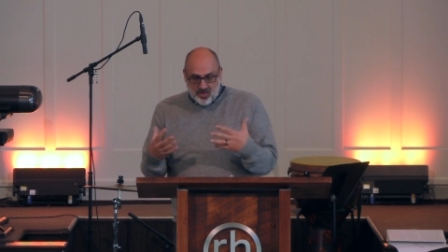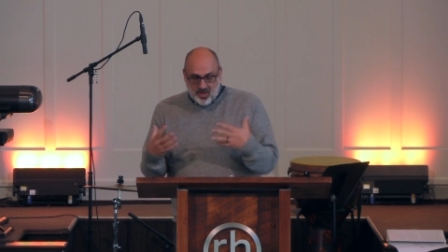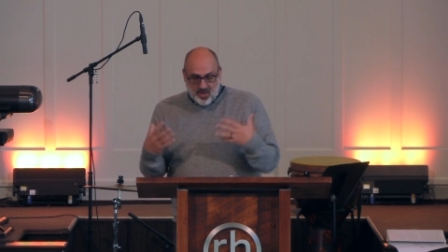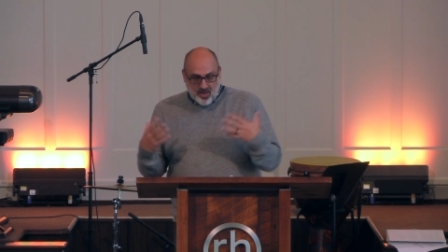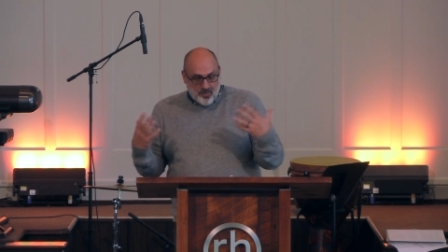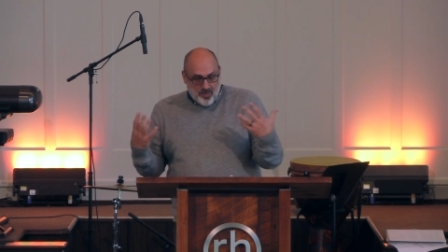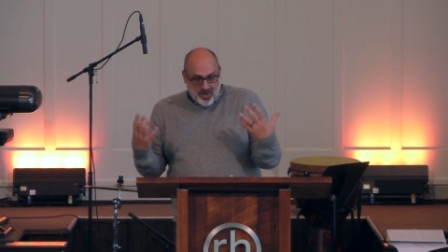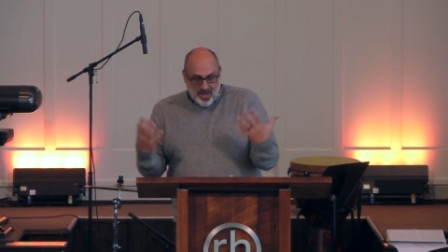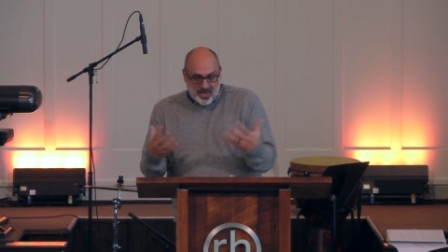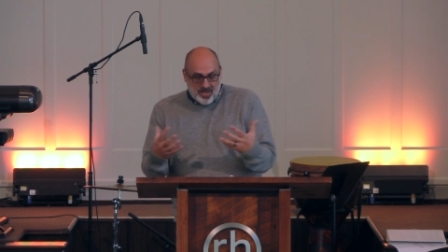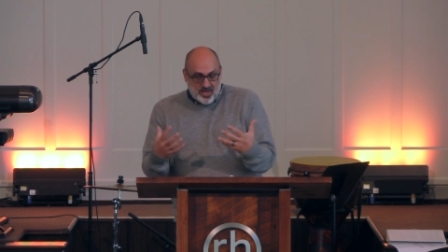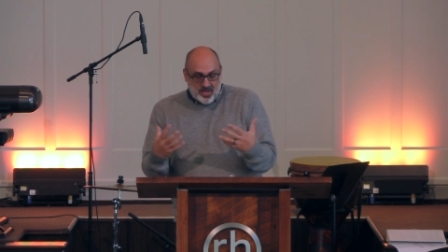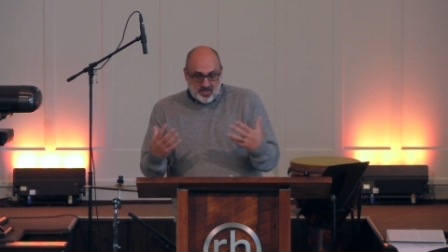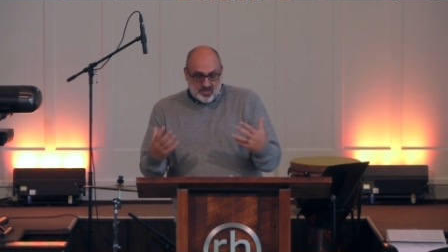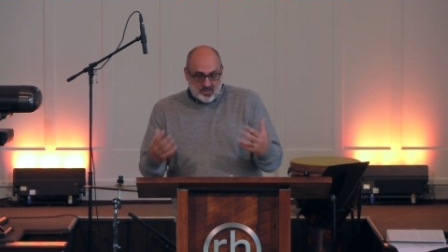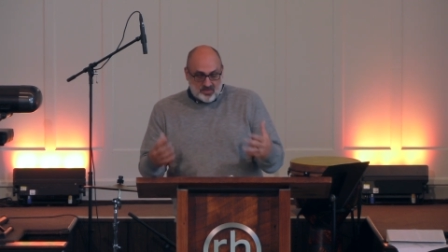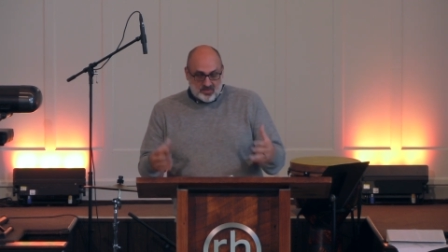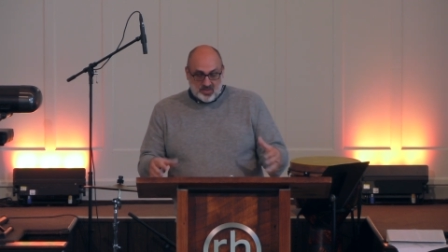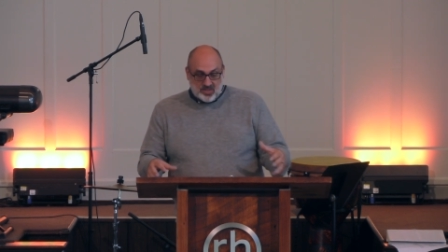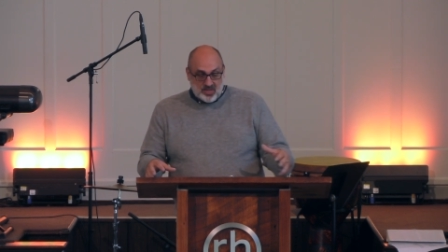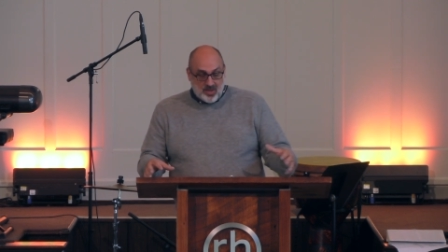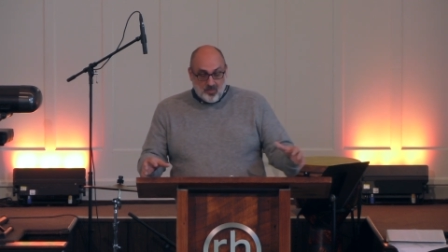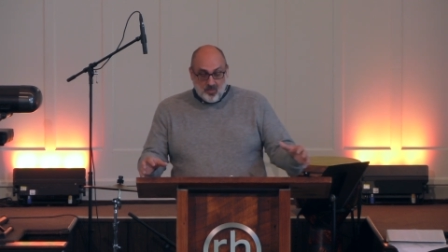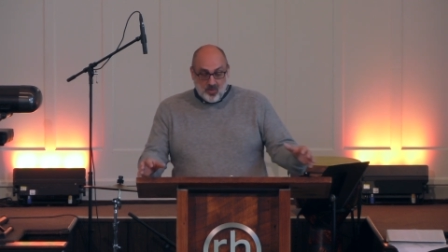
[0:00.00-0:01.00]
the opinions of
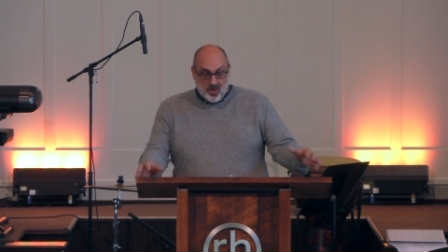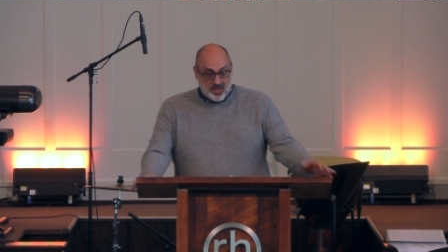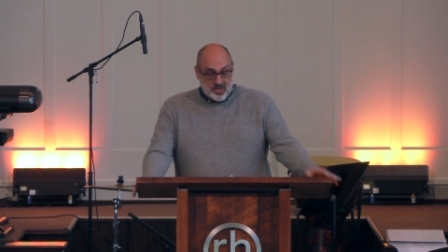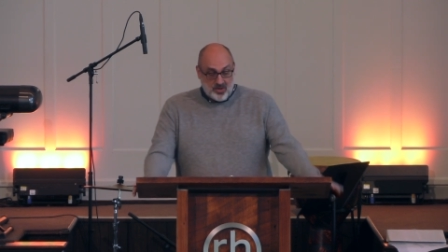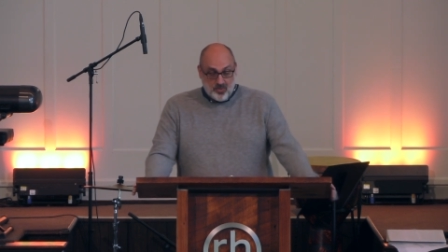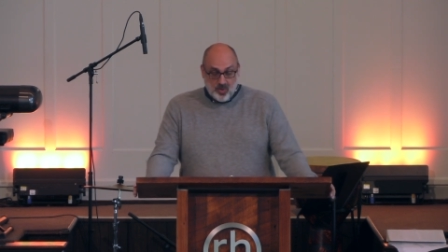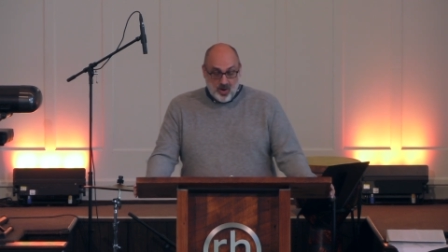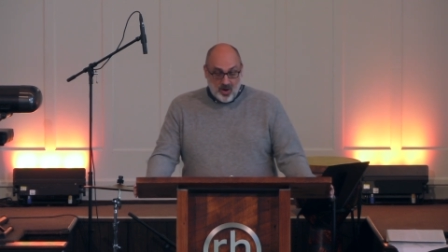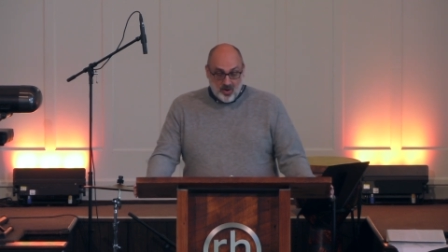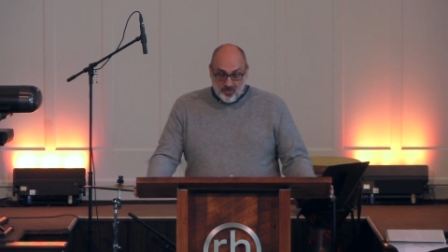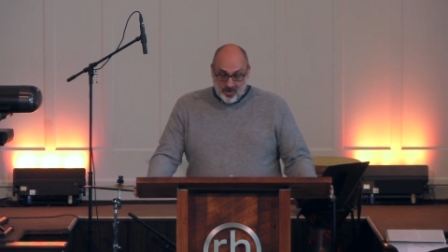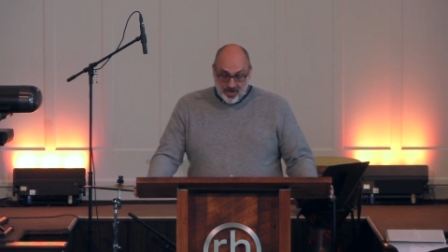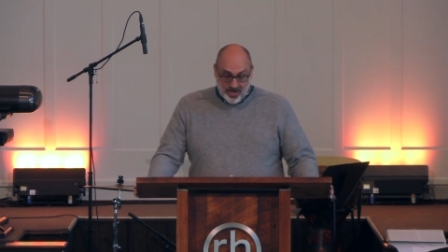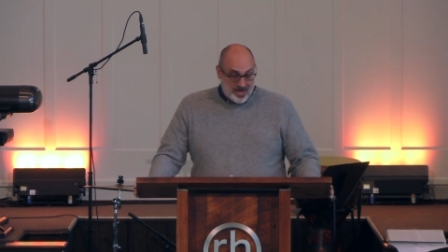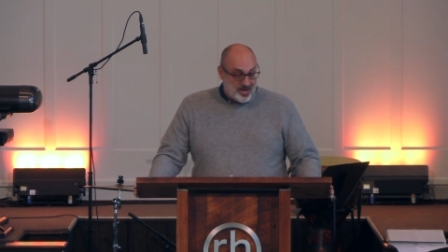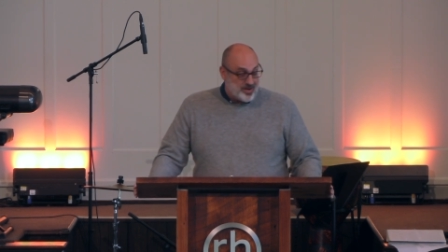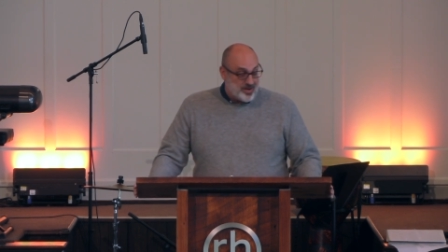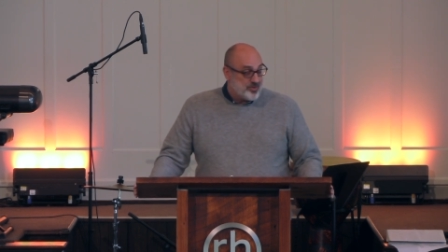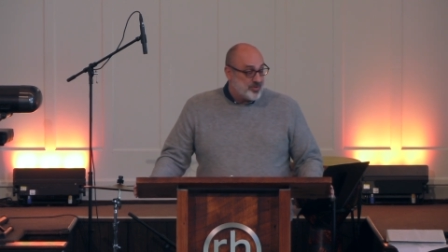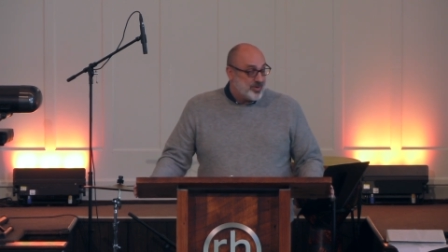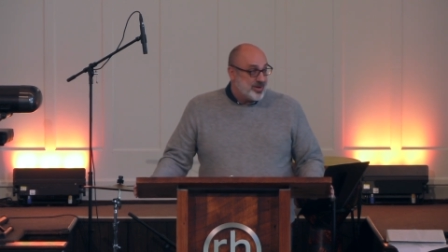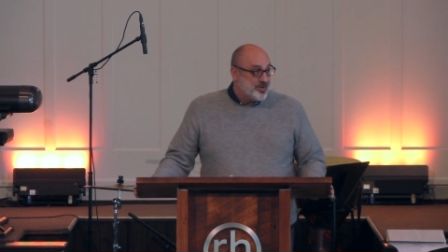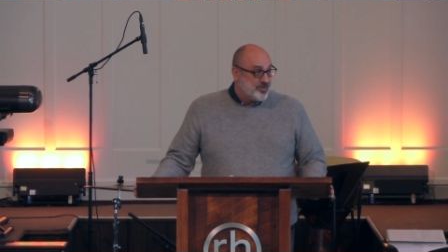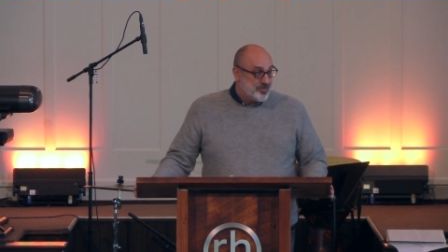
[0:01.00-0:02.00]
someone you already
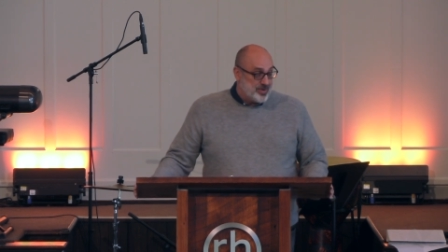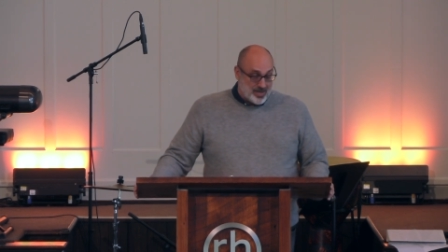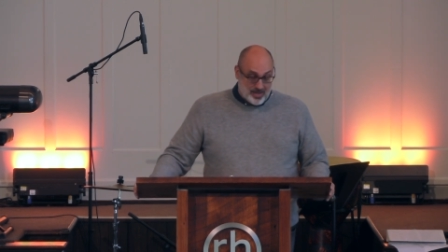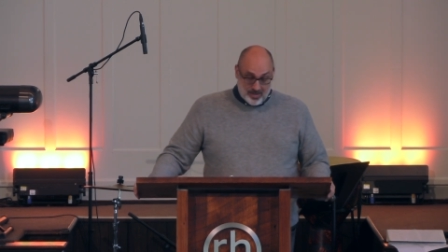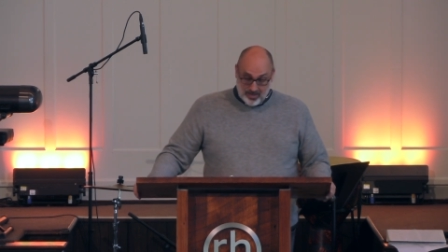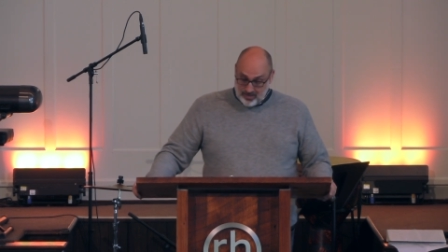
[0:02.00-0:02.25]
agree with.